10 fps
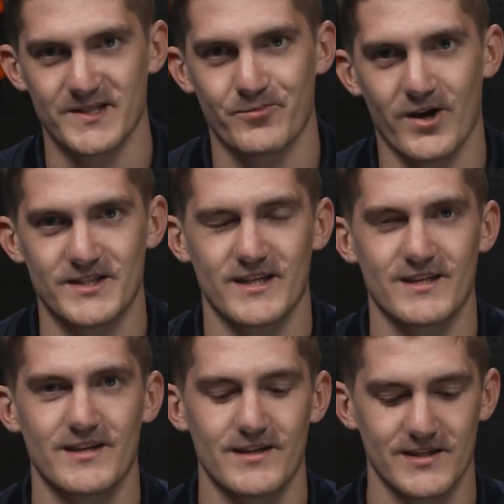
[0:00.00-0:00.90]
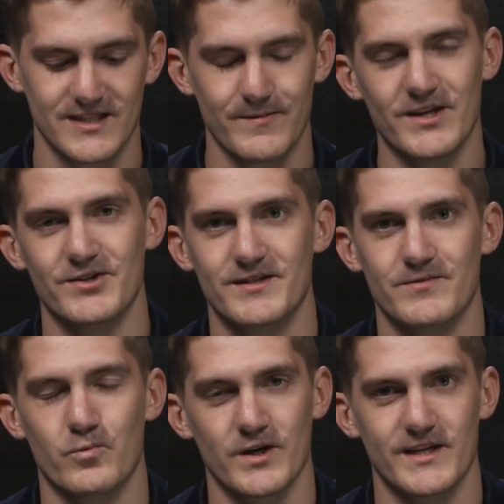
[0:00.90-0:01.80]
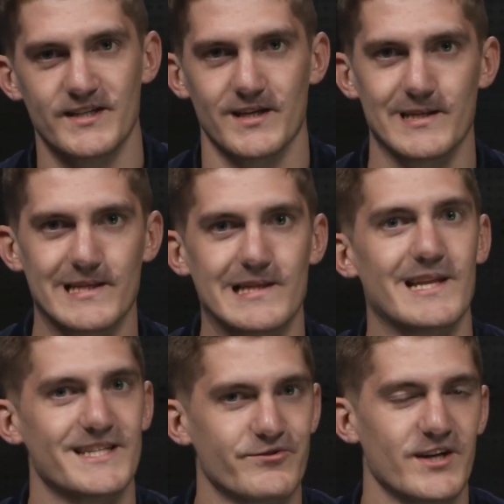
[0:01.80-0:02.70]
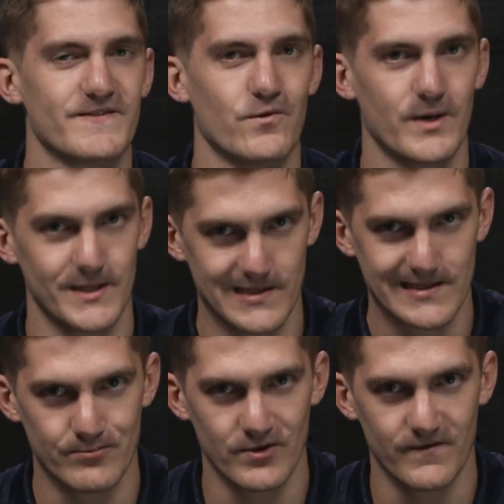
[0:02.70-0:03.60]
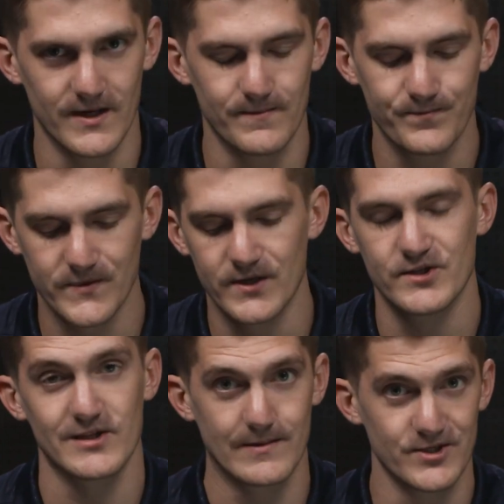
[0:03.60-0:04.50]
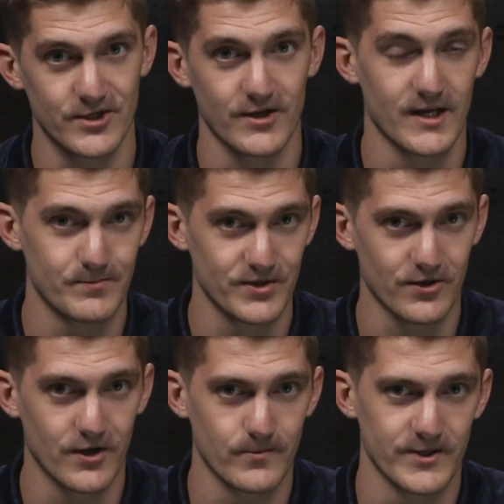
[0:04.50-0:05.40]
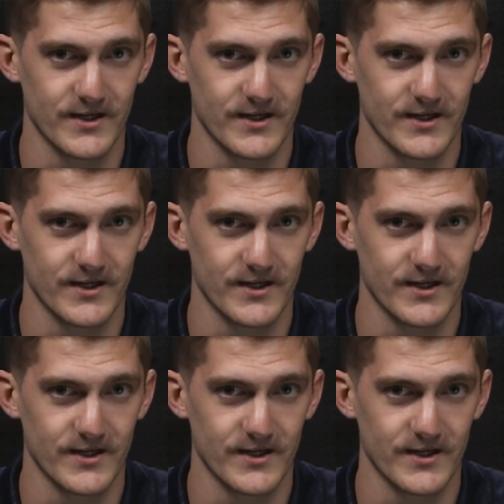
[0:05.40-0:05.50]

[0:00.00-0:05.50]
this project. This can make your workdays a little less stressful and a little more fun. So let me show you how to put the hardware